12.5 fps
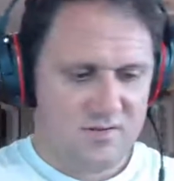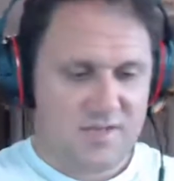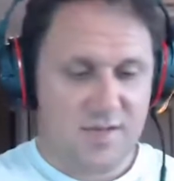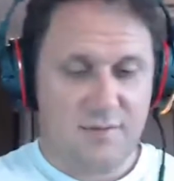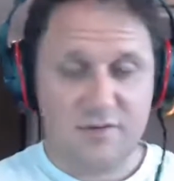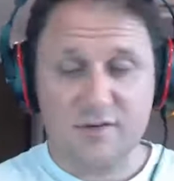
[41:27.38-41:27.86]

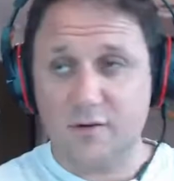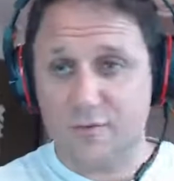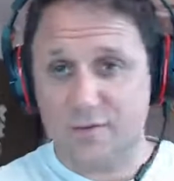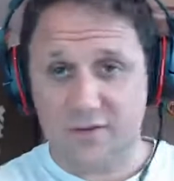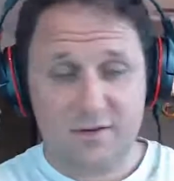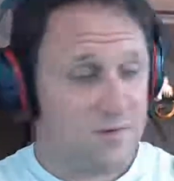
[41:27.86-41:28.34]

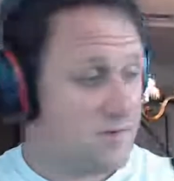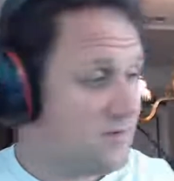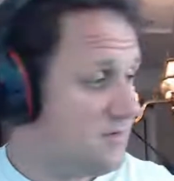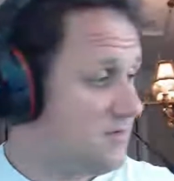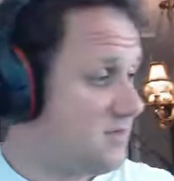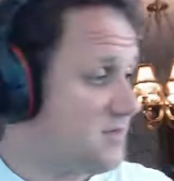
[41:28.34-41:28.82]
Tabletopia
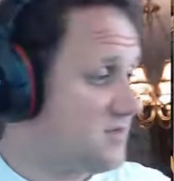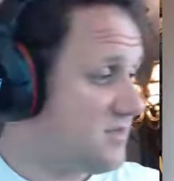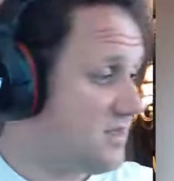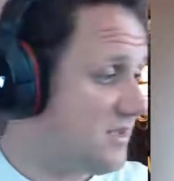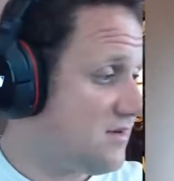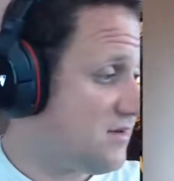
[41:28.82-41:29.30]
is
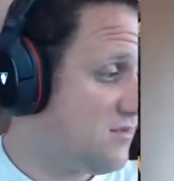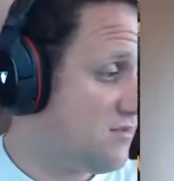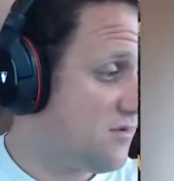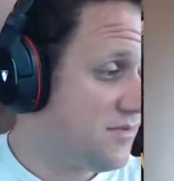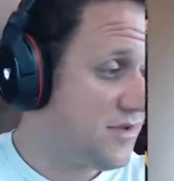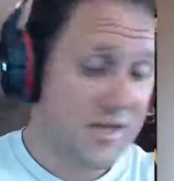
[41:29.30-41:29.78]
that you
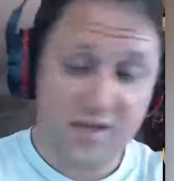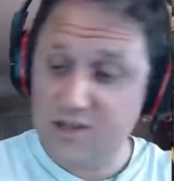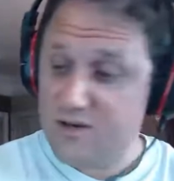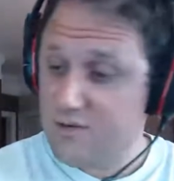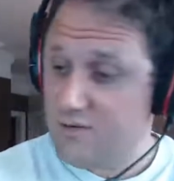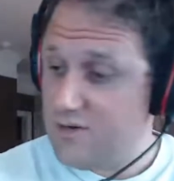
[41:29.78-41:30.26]
can play
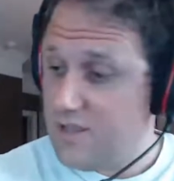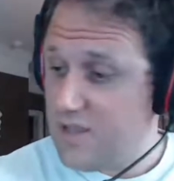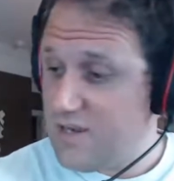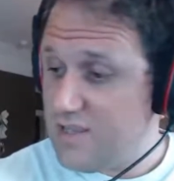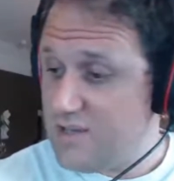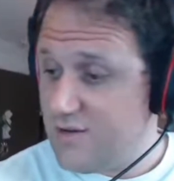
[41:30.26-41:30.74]
High Noon
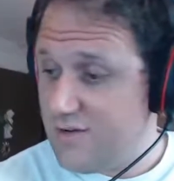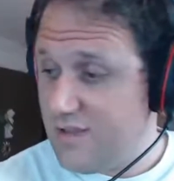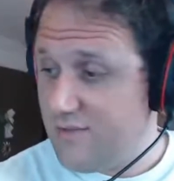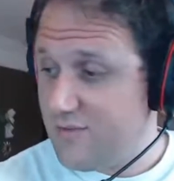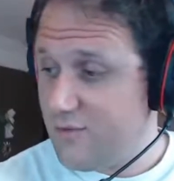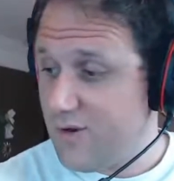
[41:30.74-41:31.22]
and you don't
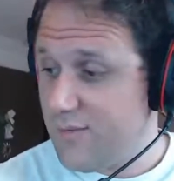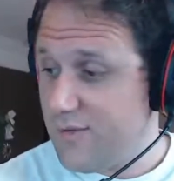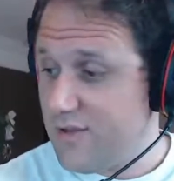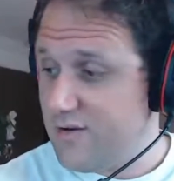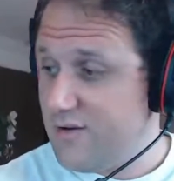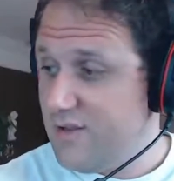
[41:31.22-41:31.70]
have to worry
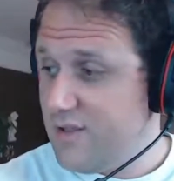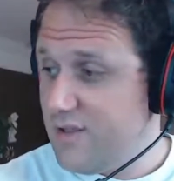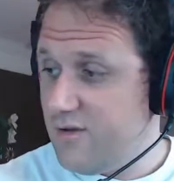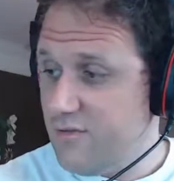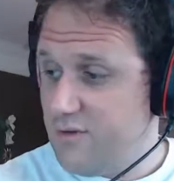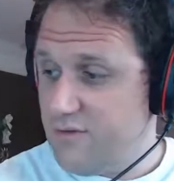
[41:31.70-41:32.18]
about
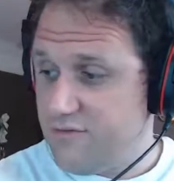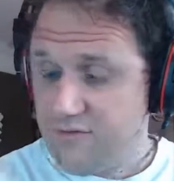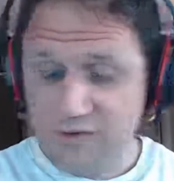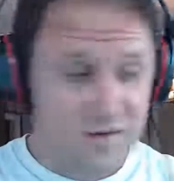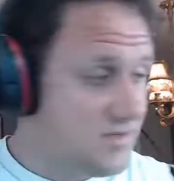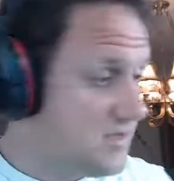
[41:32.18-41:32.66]
what
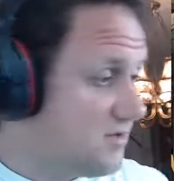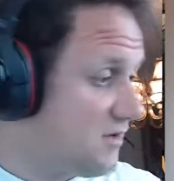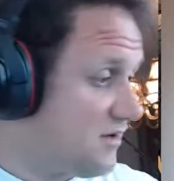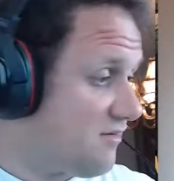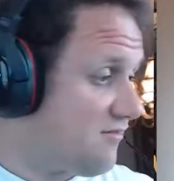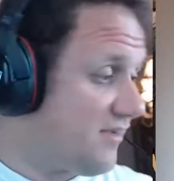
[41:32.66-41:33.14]
friends you
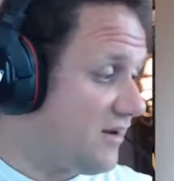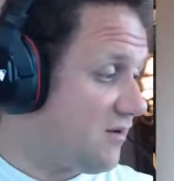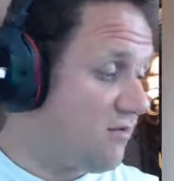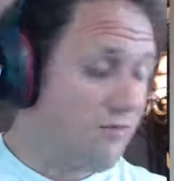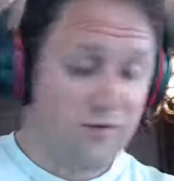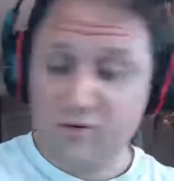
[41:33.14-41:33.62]
can invite
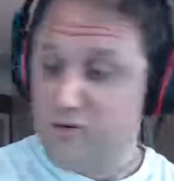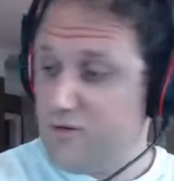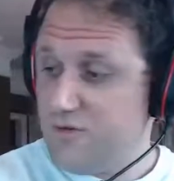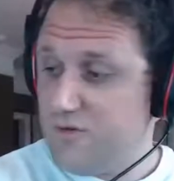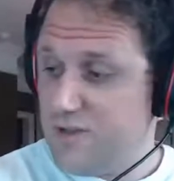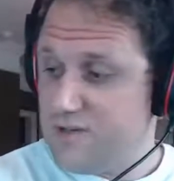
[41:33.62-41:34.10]
over
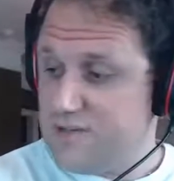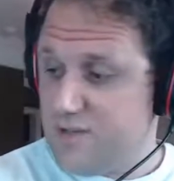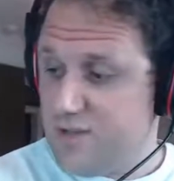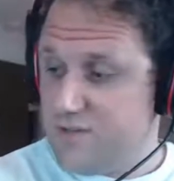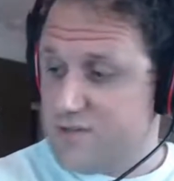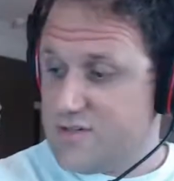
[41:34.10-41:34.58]
or who has
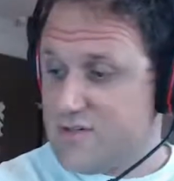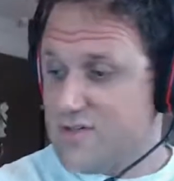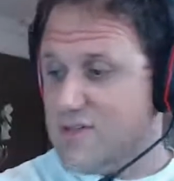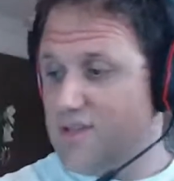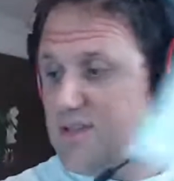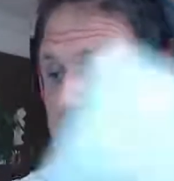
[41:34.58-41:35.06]
time. You just
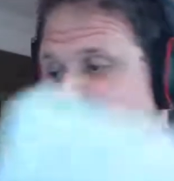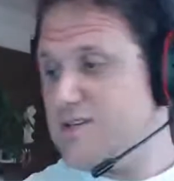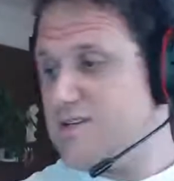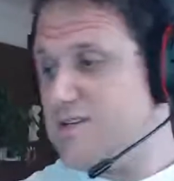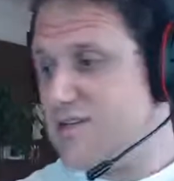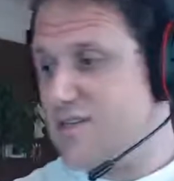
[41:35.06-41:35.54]

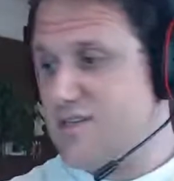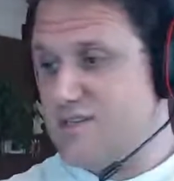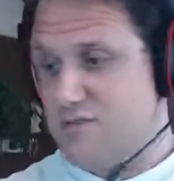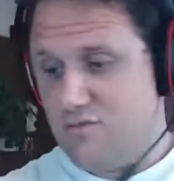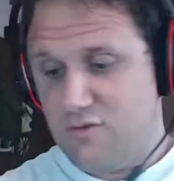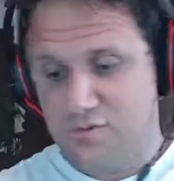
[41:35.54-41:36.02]
get
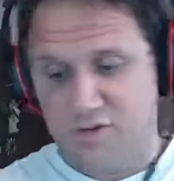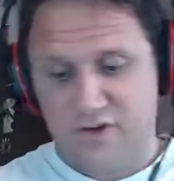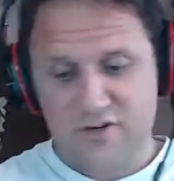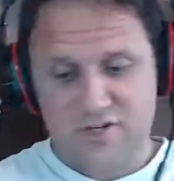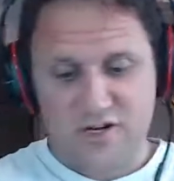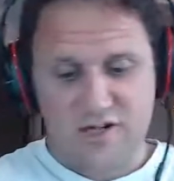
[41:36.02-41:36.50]
this group
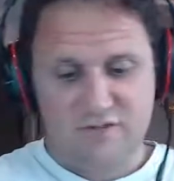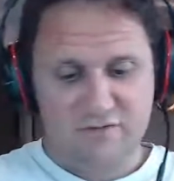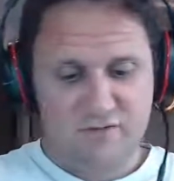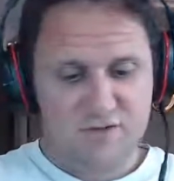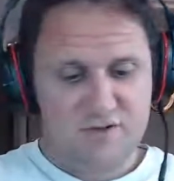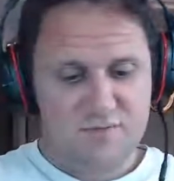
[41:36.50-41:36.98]
large
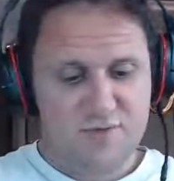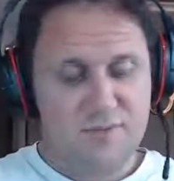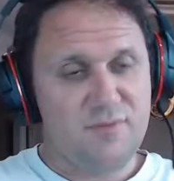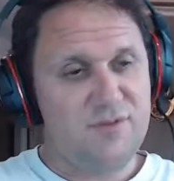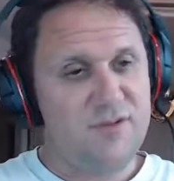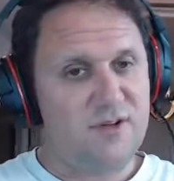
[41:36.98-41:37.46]
enough where there's
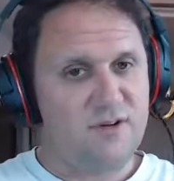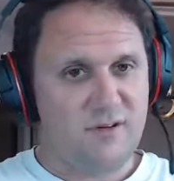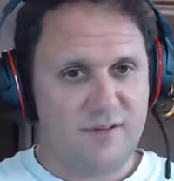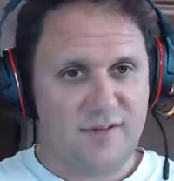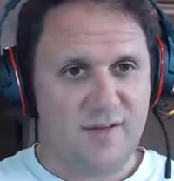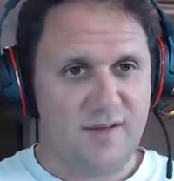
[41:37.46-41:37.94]
people here
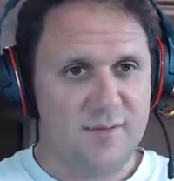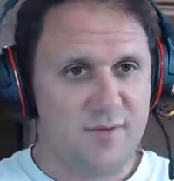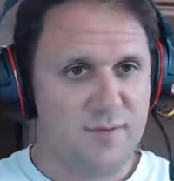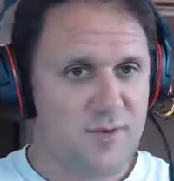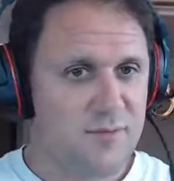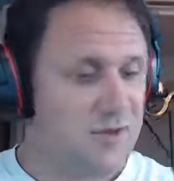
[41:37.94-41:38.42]
all the time
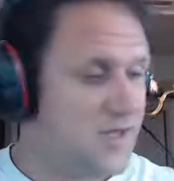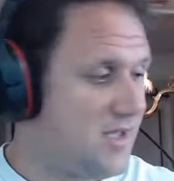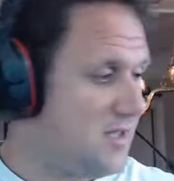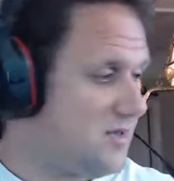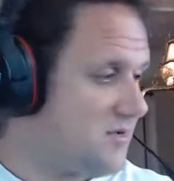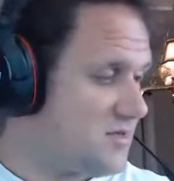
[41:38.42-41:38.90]
that want to
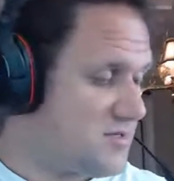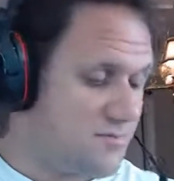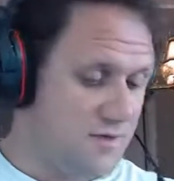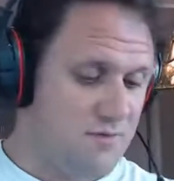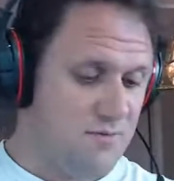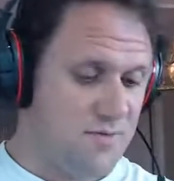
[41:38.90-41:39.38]
play, and you can
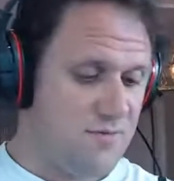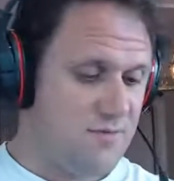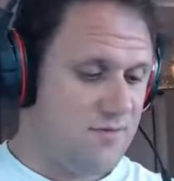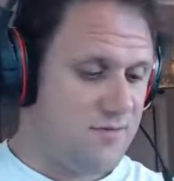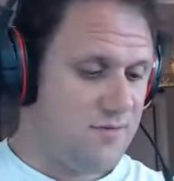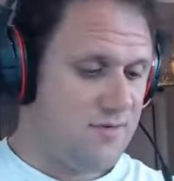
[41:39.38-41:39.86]
just play with
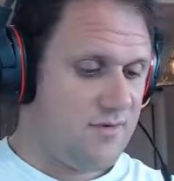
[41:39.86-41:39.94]
people.